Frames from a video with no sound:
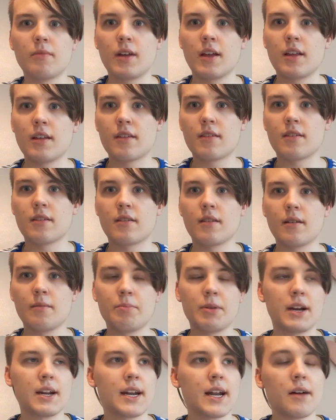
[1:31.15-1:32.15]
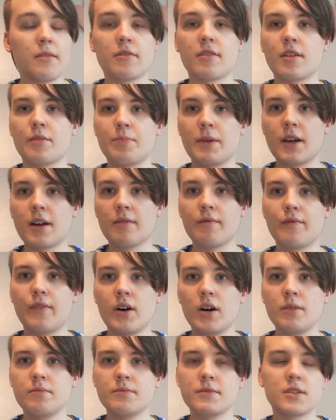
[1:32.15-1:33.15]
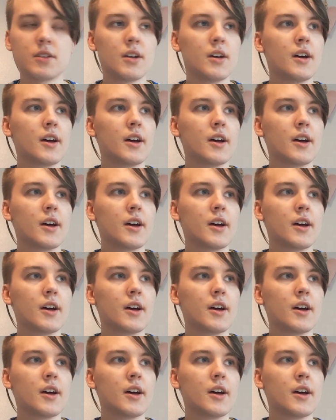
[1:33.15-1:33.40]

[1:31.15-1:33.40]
It's been announced, it's been confirmed.